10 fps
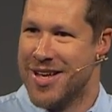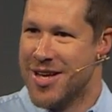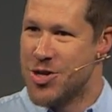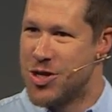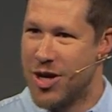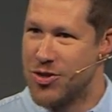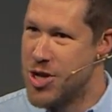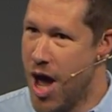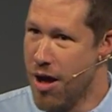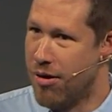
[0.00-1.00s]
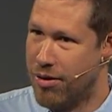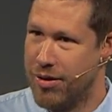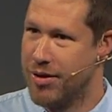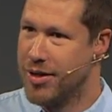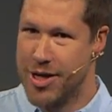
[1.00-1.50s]
And she goes, No,
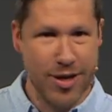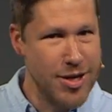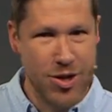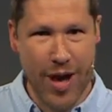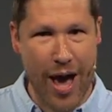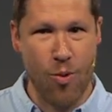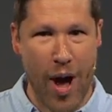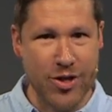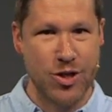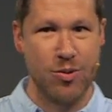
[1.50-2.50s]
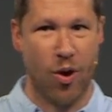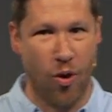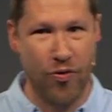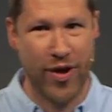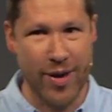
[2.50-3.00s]
you didn't do it. I watched you the
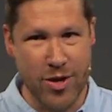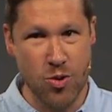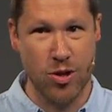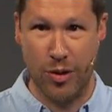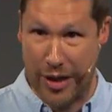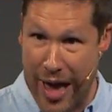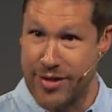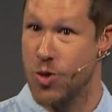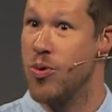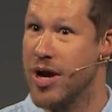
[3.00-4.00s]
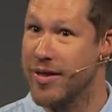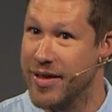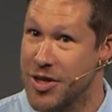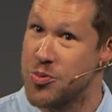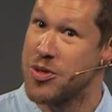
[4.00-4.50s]
whole time. You do lots of weird
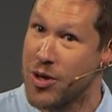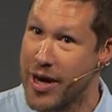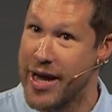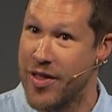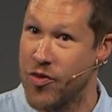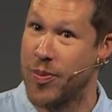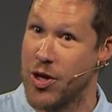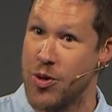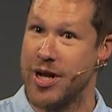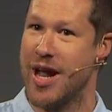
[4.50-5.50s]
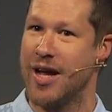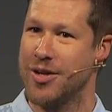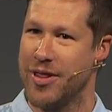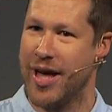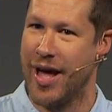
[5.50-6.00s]
things with your hands, but you did not
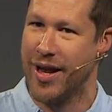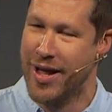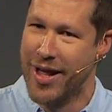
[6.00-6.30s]
do that.